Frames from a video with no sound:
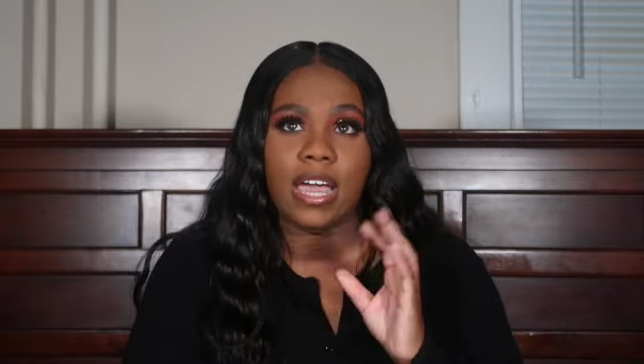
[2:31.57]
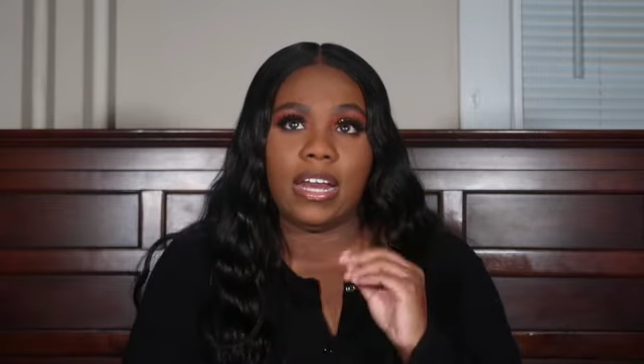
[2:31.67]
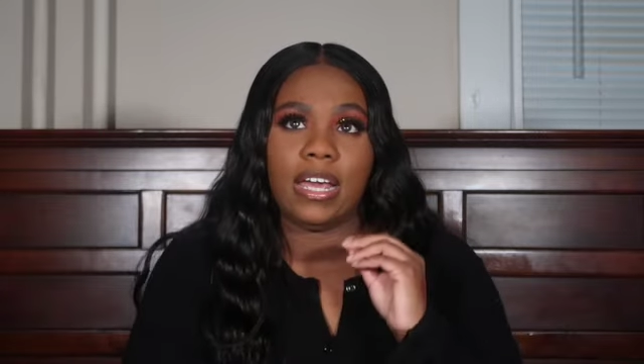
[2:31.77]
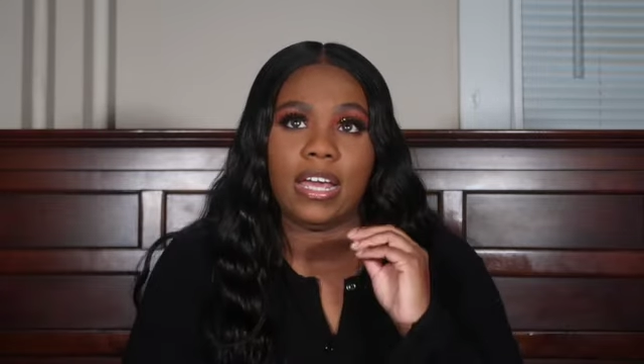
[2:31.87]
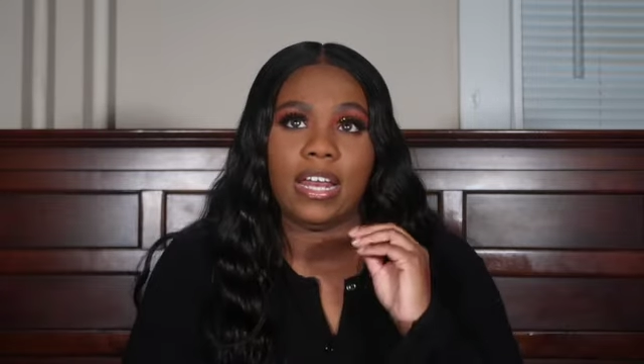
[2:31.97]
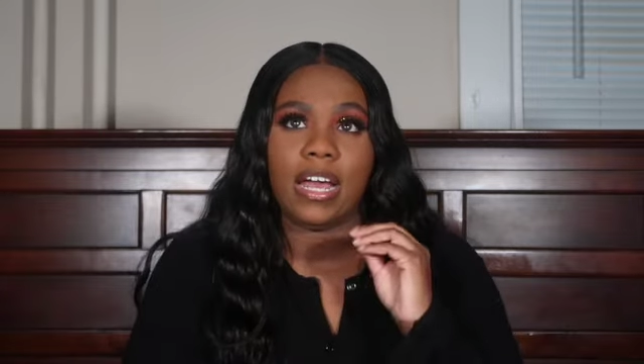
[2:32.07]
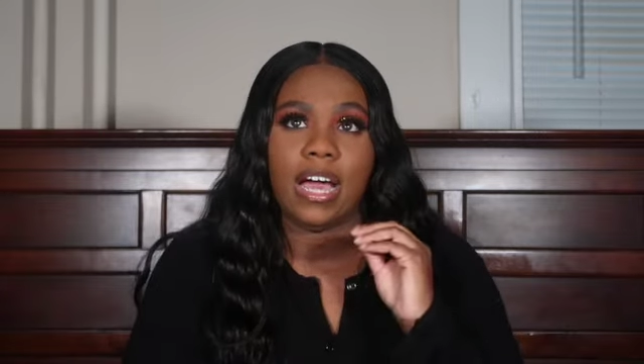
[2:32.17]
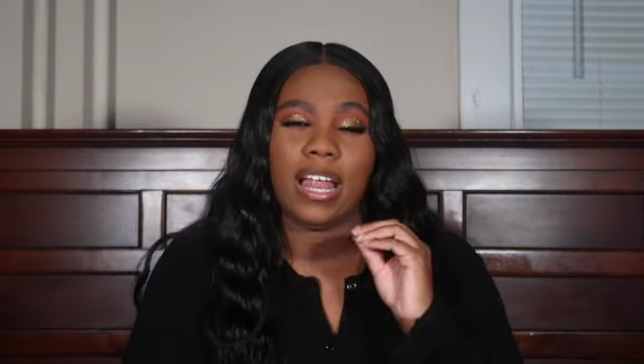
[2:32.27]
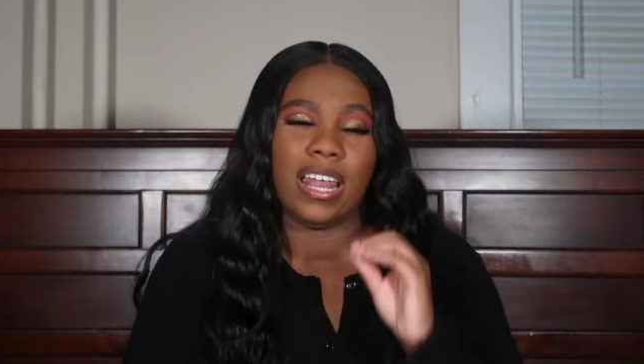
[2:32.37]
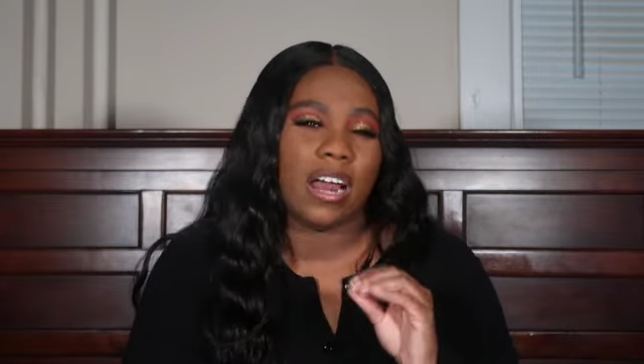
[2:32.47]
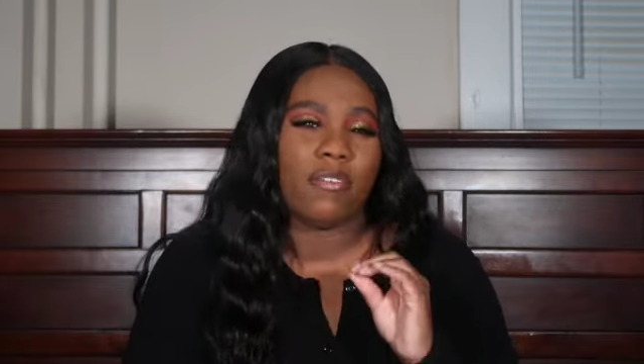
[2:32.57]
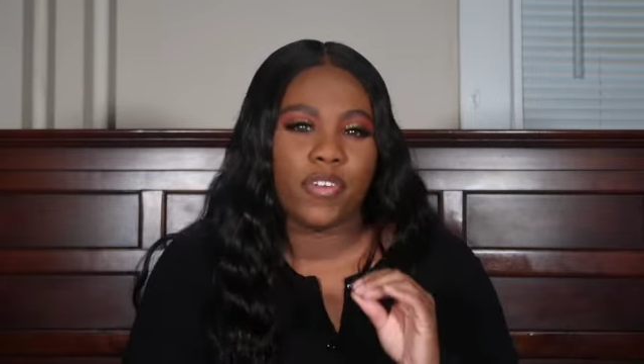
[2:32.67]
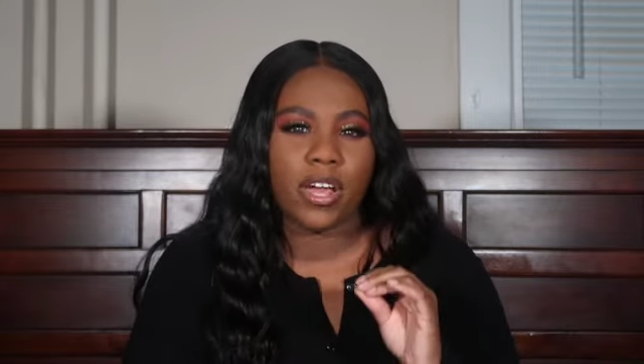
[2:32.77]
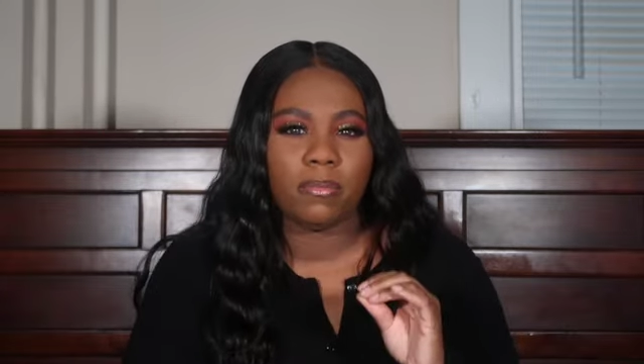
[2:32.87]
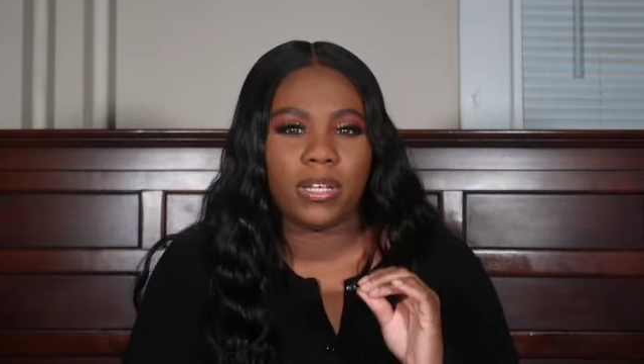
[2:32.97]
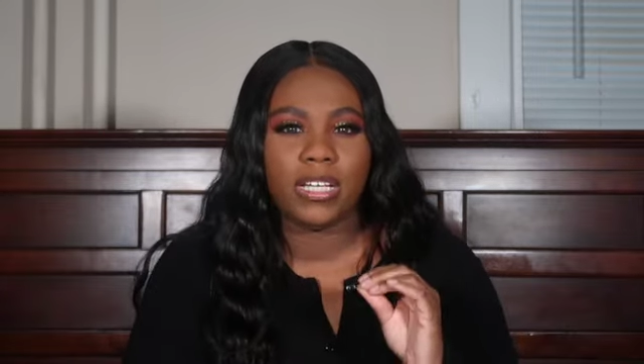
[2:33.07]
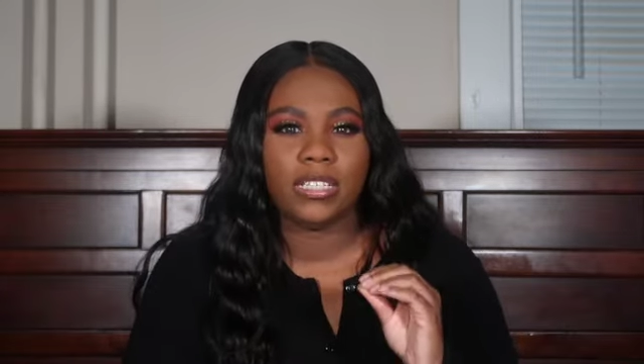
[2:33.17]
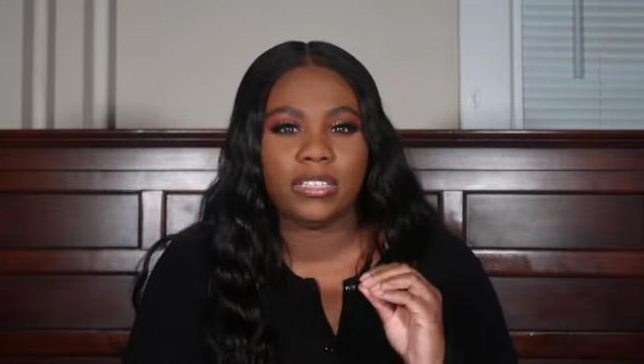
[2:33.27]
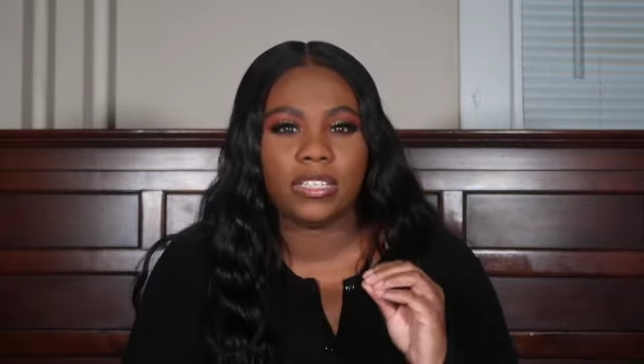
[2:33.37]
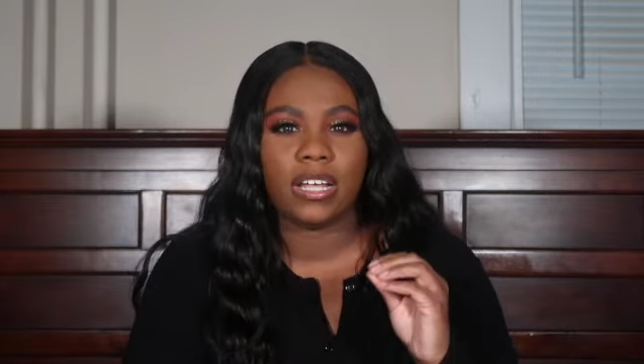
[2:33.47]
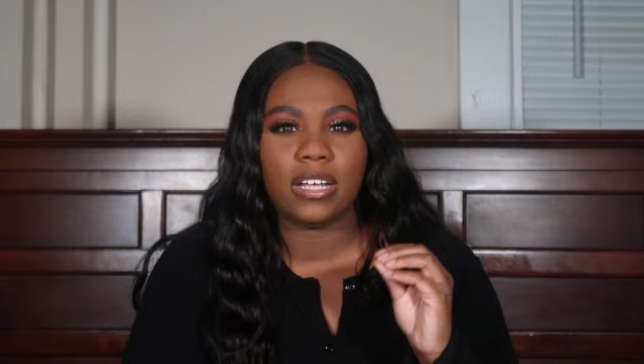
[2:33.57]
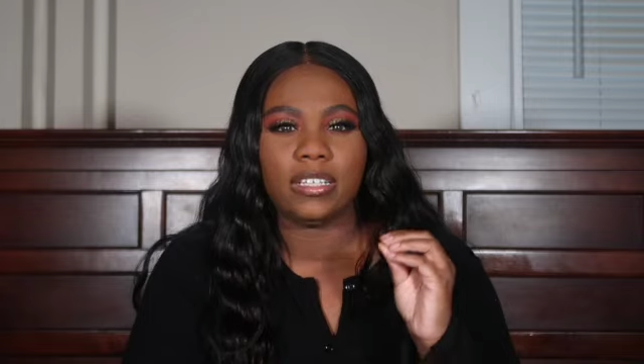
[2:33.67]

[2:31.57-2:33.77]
And then a lot of families,